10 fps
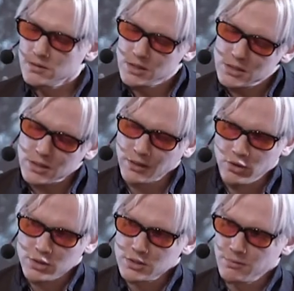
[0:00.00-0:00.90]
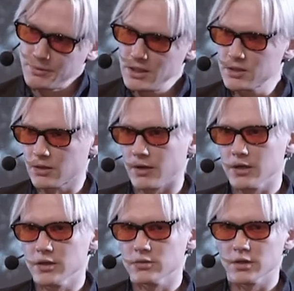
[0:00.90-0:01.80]
these technologies will be
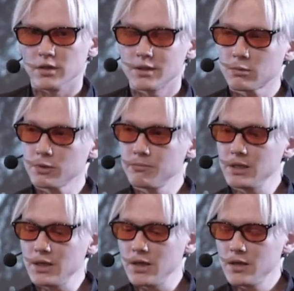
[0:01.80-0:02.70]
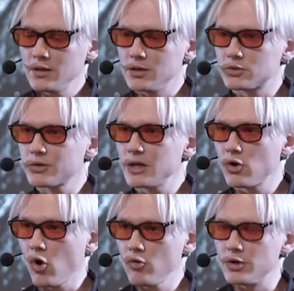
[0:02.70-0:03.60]
integrated into it. That will be the
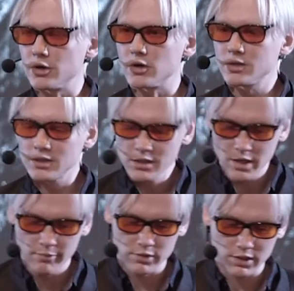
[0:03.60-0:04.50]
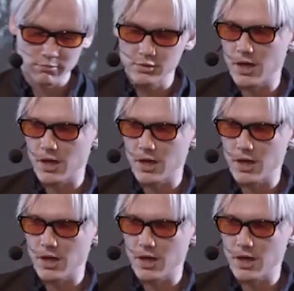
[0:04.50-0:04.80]
tricorder that enables them to